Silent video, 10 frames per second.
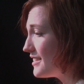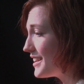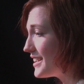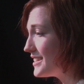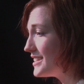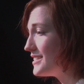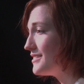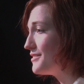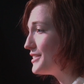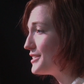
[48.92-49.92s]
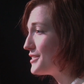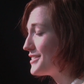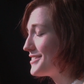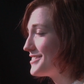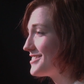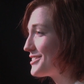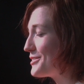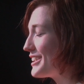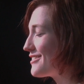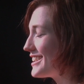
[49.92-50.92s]
that didn't feel
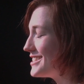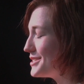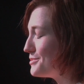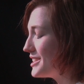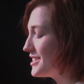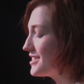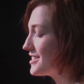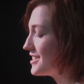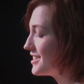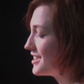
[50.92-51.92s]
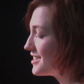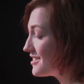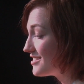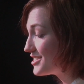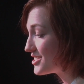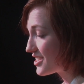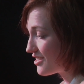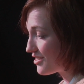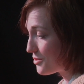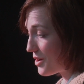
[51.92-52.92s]
quite right to me.
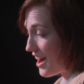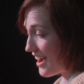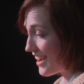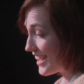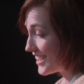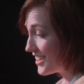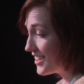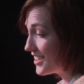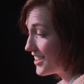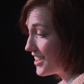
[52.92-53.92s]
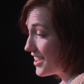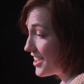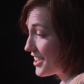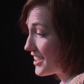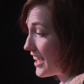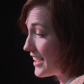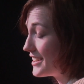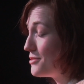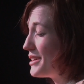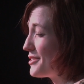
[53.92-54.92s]
So I kind of
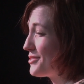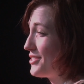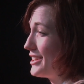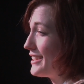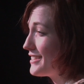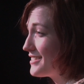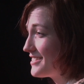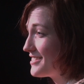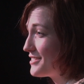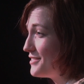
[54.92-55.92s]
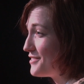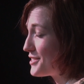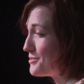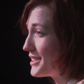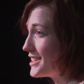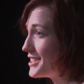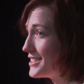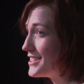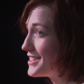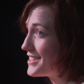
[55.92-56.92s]
did my own thing from
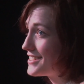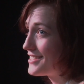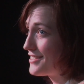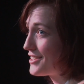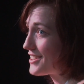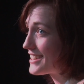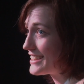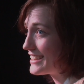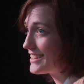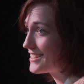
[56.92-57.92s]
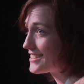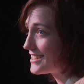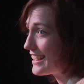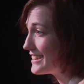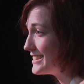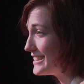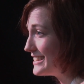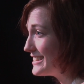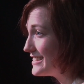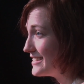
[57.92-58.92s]
ages 13 to
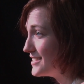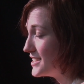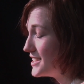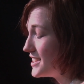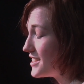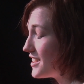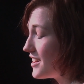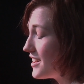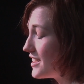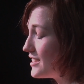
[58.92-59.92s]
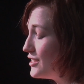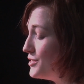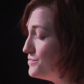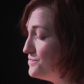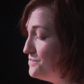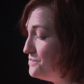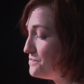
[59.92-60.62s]
19. Um,